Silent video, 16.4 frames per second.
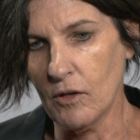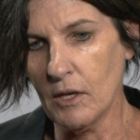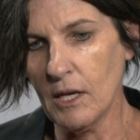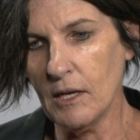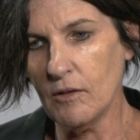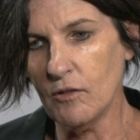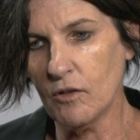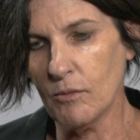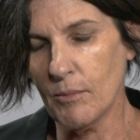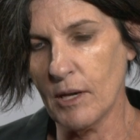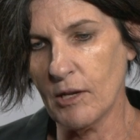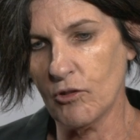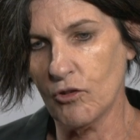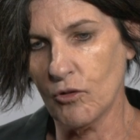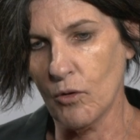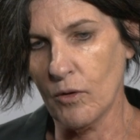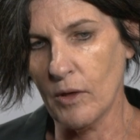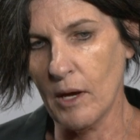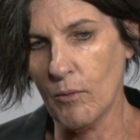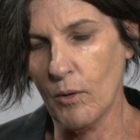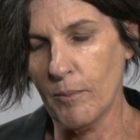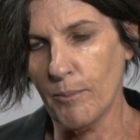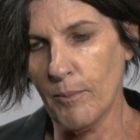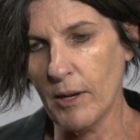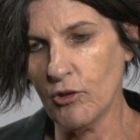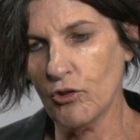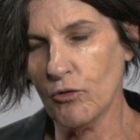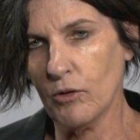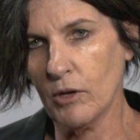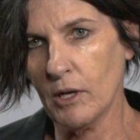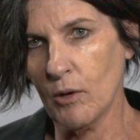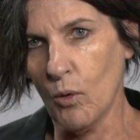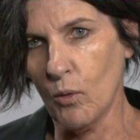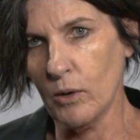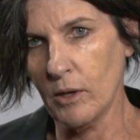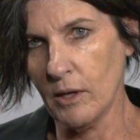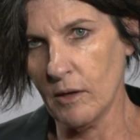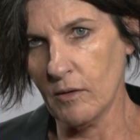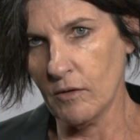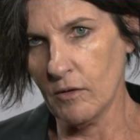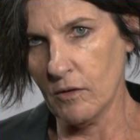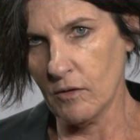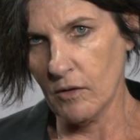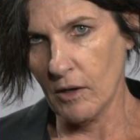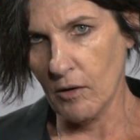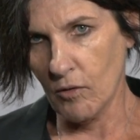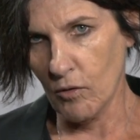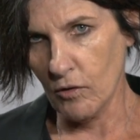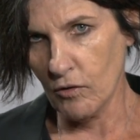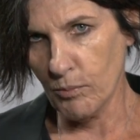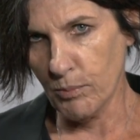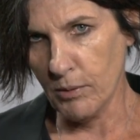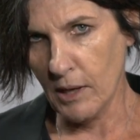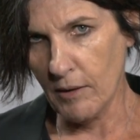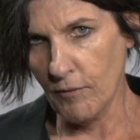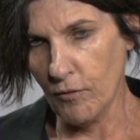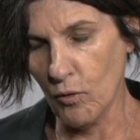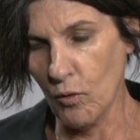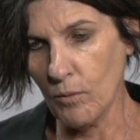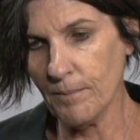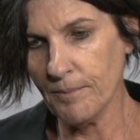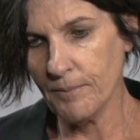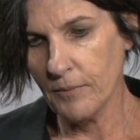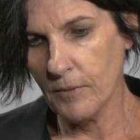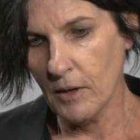need to make sure that we're measuring audiences across platform.